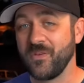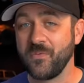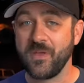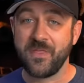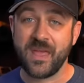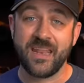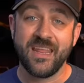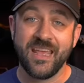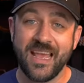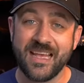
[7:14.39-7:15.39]
With that,
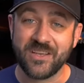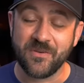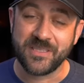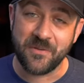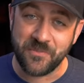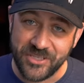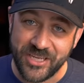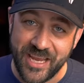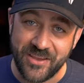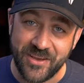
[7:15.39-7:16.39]
as always, I
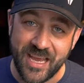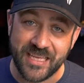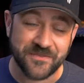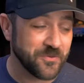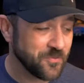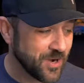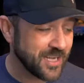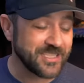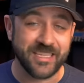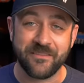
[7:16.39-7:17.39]
appreciate you guys for
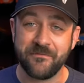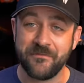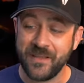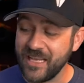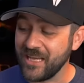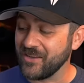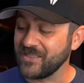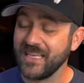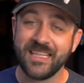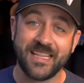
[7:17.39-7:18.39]
watching the
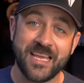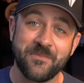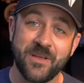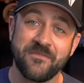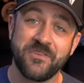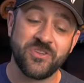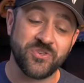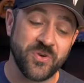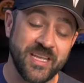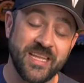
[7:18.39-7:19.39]
videos. Hit the like button if you
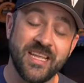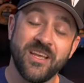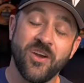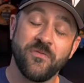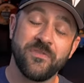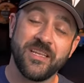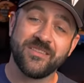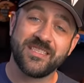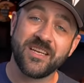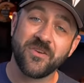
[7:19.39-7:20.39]
enjoyed it. Hopefully you
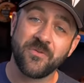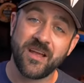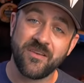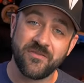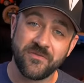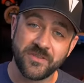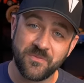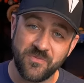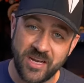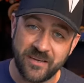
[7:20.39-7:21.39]
stick around for
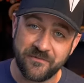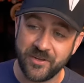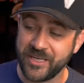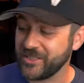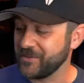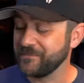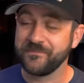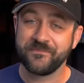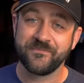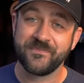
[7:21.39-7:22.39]
some running footage.
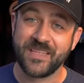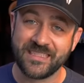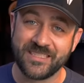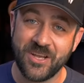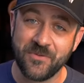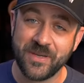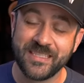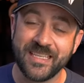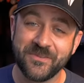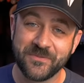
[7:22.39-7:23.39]
Thanks as
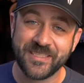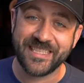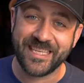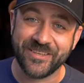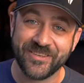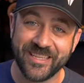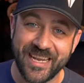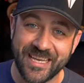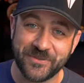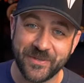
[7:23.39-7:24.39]
always. We'll see you on the
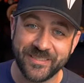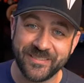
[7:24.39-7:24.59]
next one.